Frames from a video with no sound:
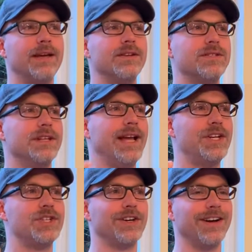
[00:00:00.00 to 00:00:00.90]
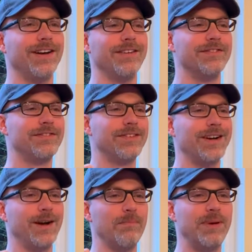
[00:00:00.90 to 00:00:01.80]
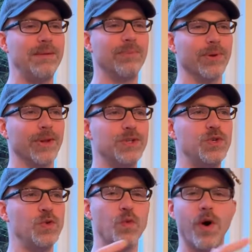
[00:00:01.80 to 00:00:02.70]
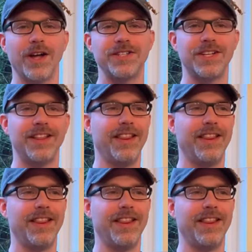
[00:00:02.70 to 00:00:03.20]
It is the nature of uh, people to want